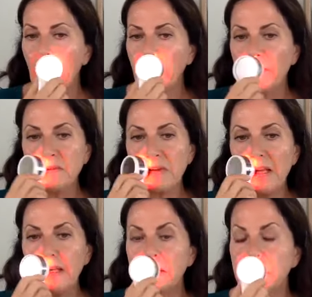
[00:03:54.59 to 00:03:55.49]
for
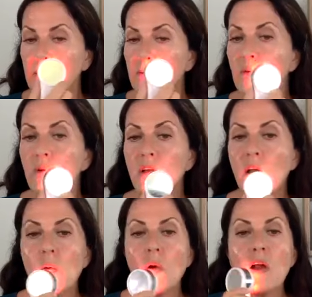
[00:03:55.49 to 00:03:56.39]
drainage. So you can
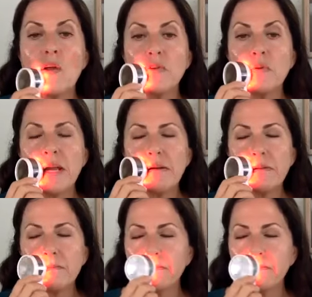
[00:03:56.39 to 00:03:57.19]
go over your mouth.